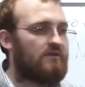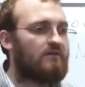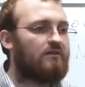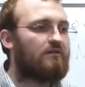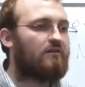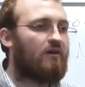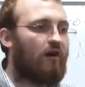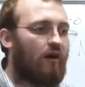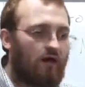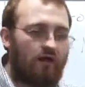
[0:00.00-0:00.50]

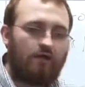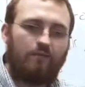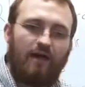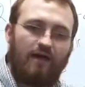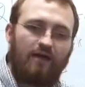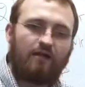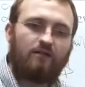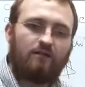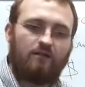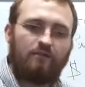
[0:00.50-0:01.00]
here
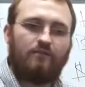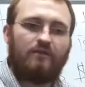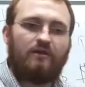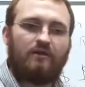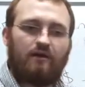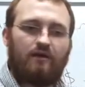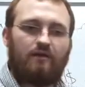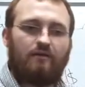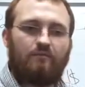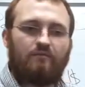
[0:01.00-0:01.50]
automatically
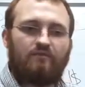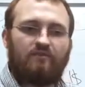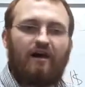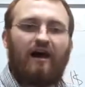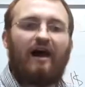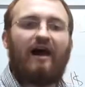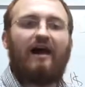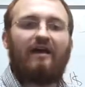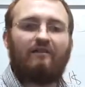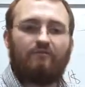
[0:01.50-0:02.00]
becomes a
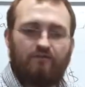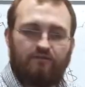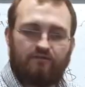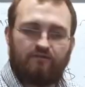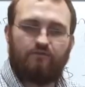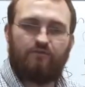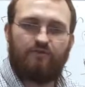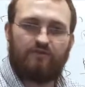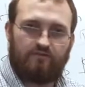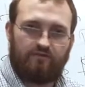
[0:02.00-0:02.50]

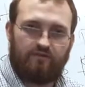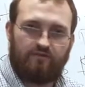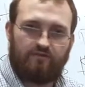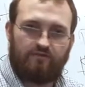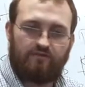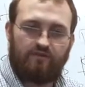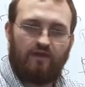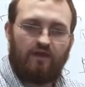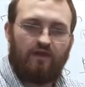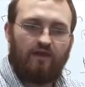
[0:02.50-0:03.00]
high-risk
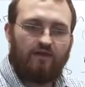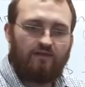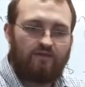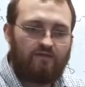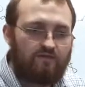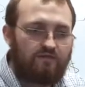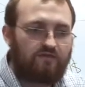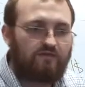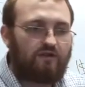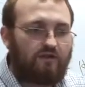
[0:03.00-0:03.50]
business.
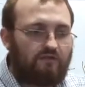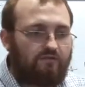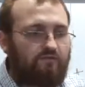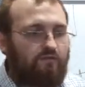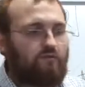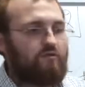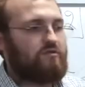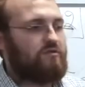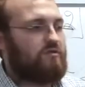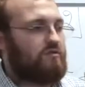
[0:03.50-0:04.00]
This is an
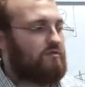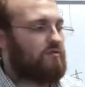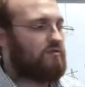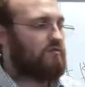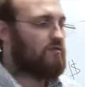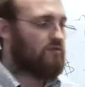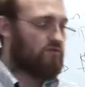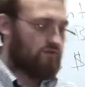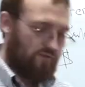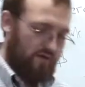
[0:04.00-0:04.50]
unfortunate
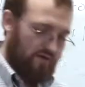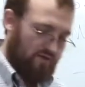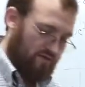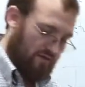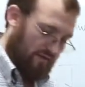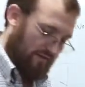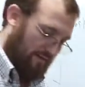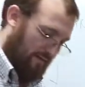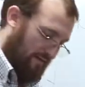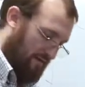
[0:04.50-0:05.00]

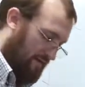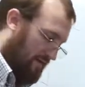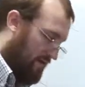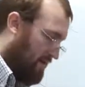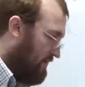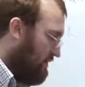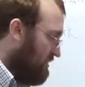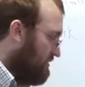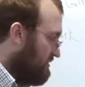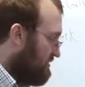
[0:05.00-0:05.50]
situation.
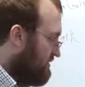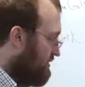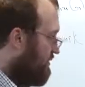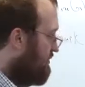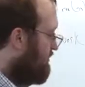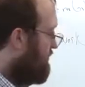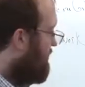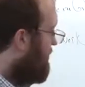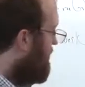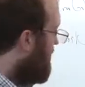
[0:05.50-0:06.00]

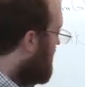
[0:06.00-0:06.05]
So